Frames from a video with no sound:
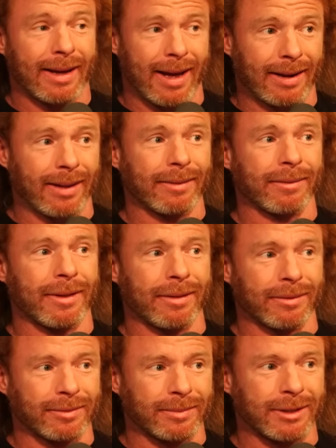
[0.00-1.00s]
I'd like one of
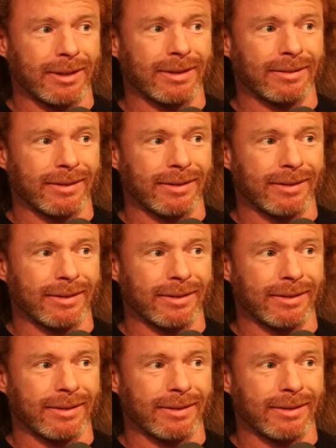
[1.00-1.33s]
those machines,